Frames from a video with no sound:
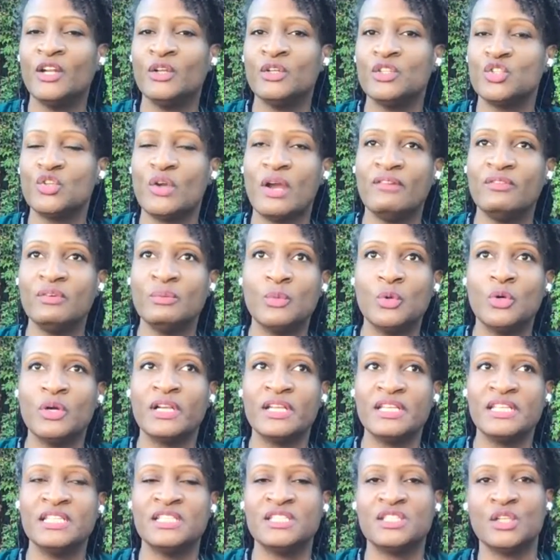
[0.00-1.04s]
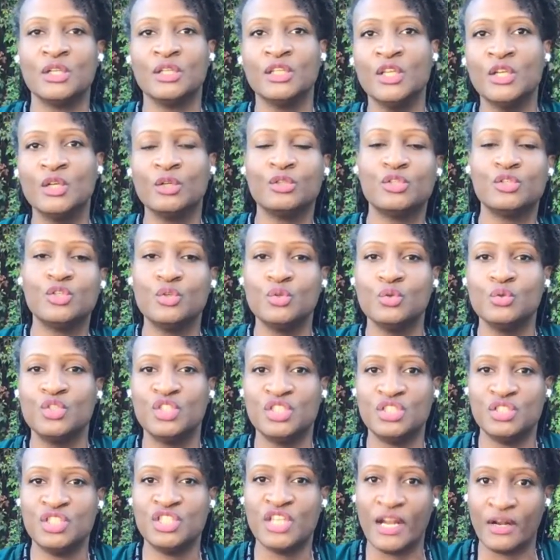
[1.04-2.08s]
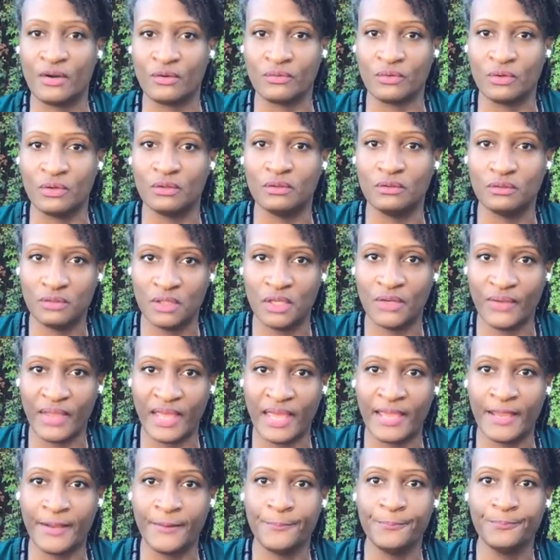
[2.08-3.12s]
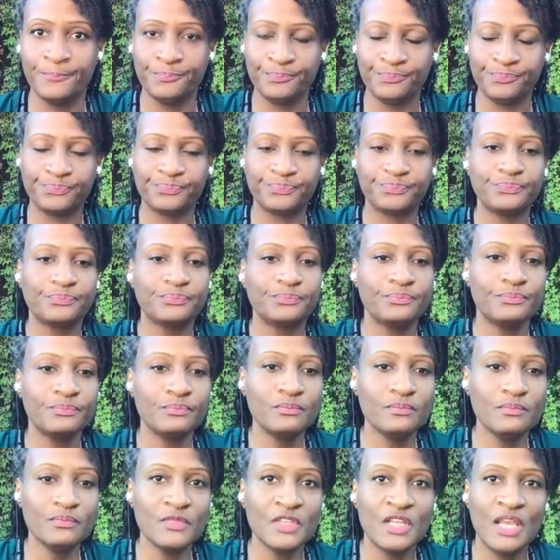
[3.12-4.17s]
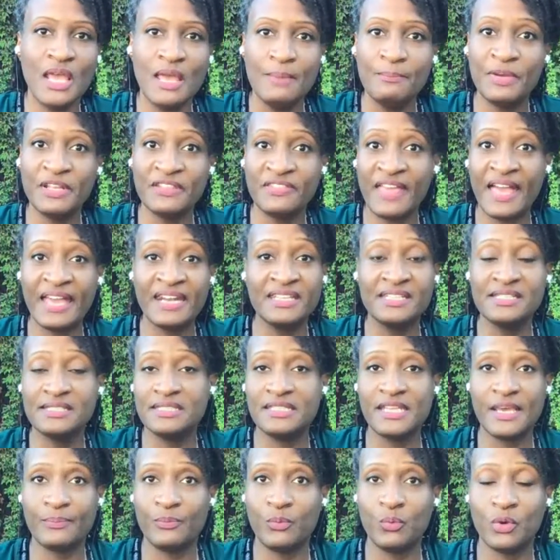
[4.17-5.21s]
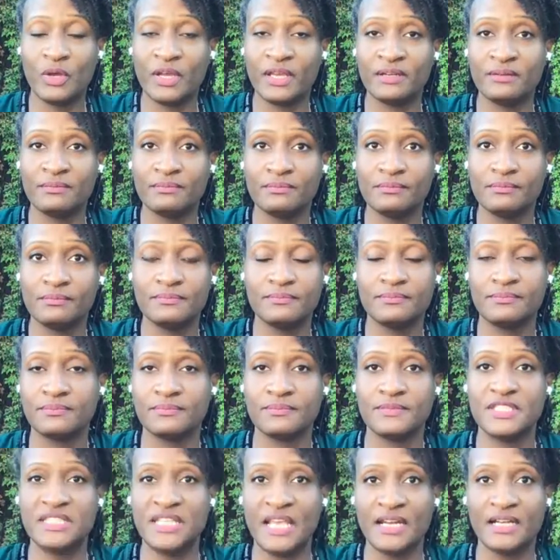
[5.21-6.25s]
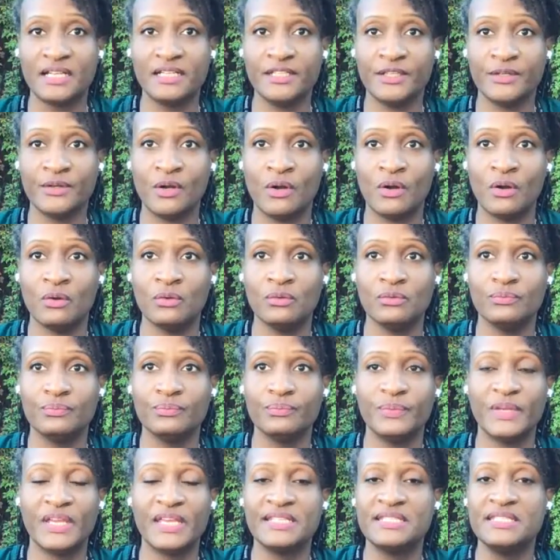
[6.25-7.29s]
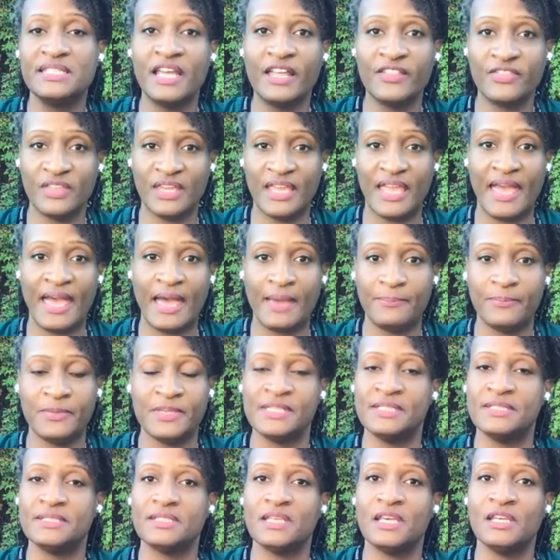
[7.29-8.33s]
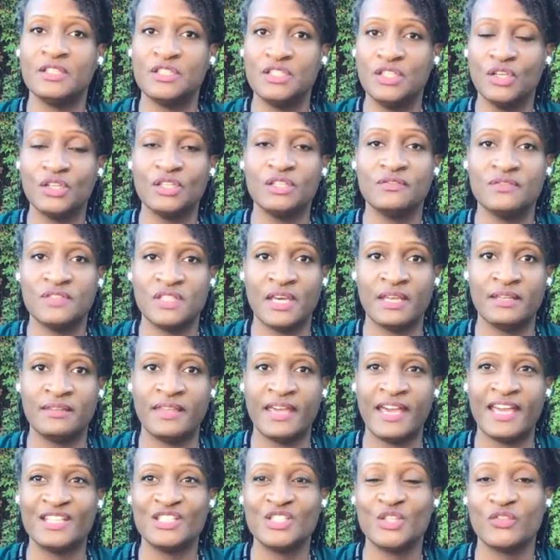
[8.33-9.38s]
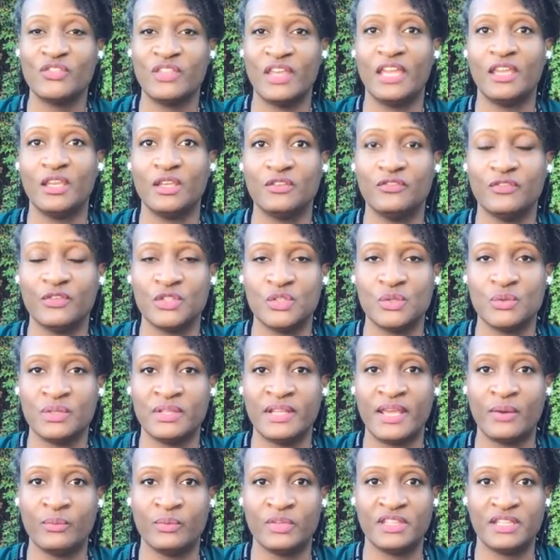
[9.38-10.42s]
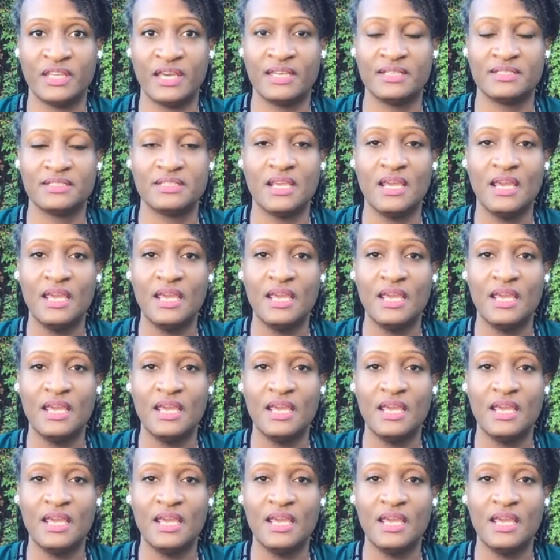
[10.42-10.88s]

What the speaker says: Travel more is a little too general, okay? But that is step one. Set a clear goal, because nothing happens until you've done that. So thank you for doing that with us.